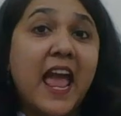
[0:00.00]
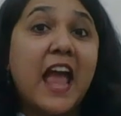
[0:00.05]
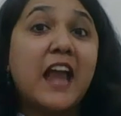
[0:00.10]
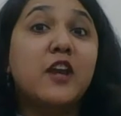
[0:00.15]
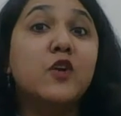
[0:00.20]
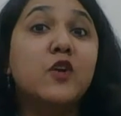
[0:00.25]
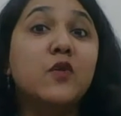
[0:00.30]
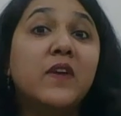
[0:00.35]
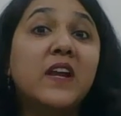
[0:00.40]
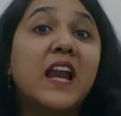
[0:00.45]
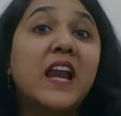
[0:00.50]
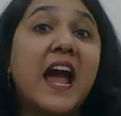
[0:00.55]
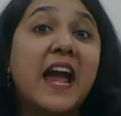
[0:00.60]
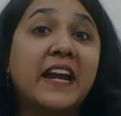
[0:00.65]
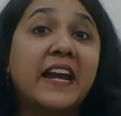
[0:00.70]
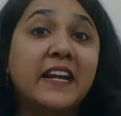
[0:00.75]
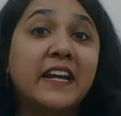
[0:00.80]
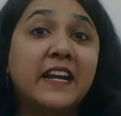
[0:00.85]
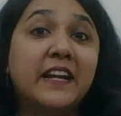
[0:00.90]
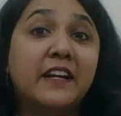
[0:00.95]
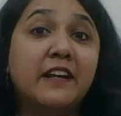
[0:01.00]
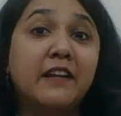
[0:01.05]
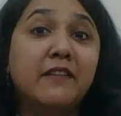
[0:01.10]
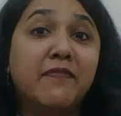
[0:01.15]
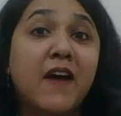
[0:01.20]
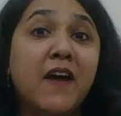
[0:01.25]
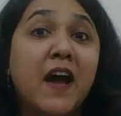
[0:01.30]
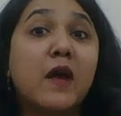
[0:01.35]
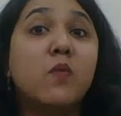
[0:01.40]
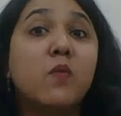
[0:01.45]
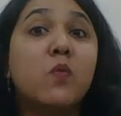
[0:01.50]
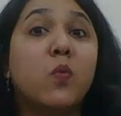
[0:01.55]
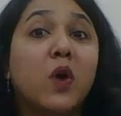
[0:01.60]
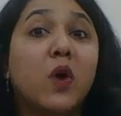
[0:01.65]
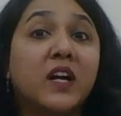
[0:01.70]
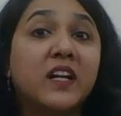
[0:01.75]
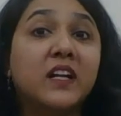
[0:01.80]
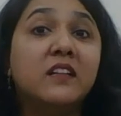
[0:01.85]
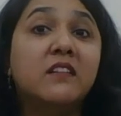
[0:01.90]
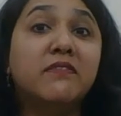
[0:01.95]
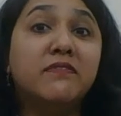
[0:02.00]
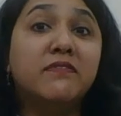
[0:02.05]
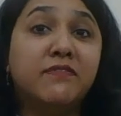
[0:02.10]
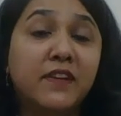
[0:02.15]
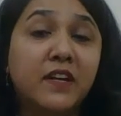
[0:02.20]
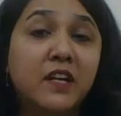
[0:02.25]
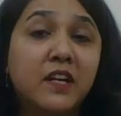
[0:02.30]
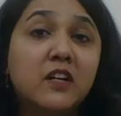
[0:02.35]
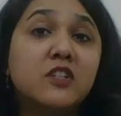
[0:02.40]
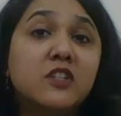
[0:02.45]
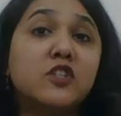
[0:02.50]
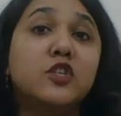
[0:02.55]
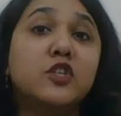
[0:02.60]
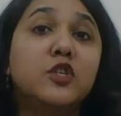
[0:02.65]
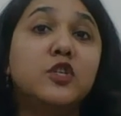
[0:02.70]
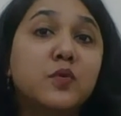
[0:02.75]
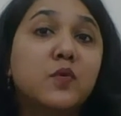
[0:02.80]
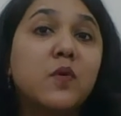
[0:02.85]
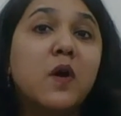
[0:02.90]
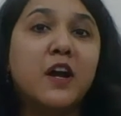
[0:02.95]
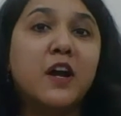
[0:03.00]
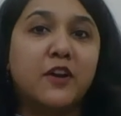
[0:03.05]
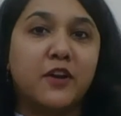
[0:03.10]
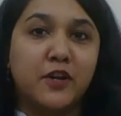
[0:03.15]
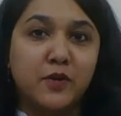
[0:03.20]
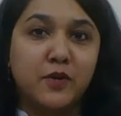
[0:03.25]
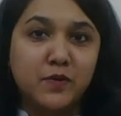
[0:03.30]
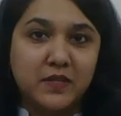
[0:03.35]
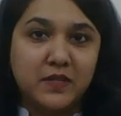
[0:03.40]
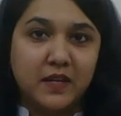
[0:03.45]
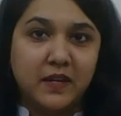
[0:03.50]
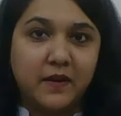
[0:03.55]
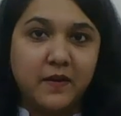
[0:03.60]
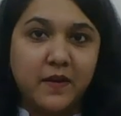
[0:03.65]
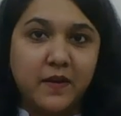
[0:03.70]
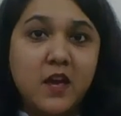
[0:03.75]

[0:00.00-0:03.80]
and you will identify what are the fillers you are using.